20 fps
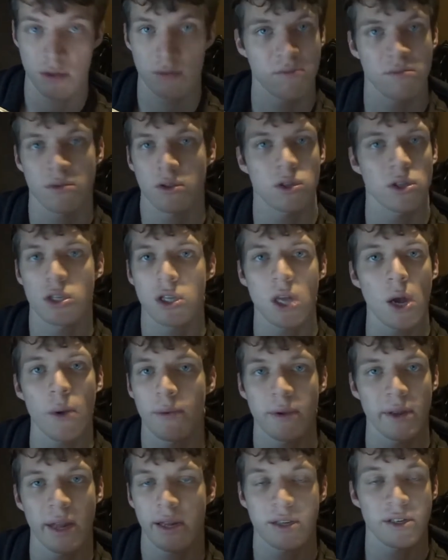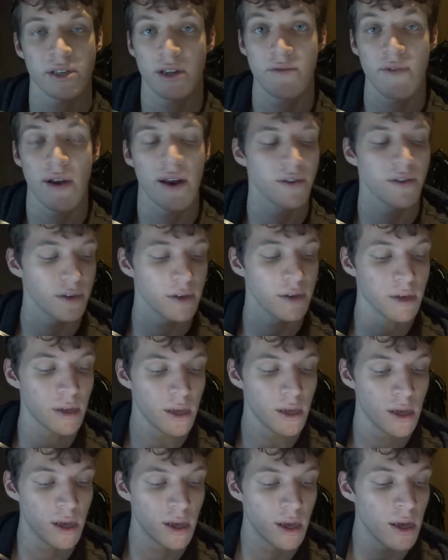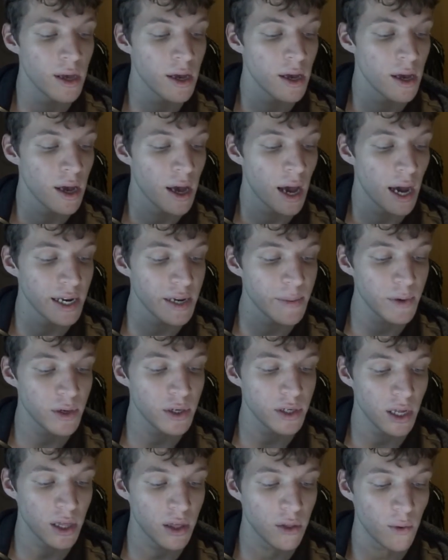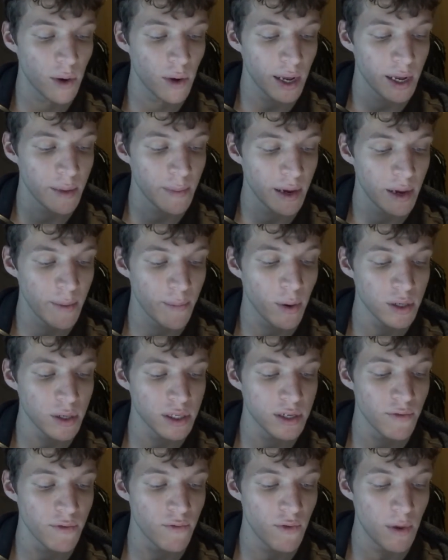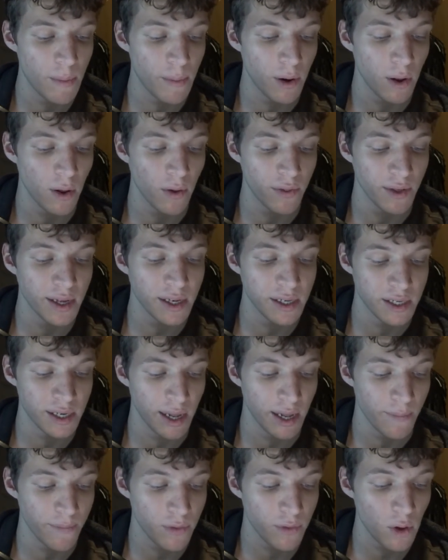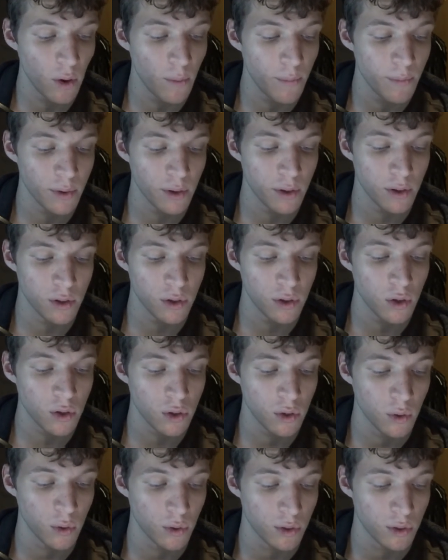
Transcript: That's irrelevant. I did because I thought I could make a positive ripple on the internet, not cause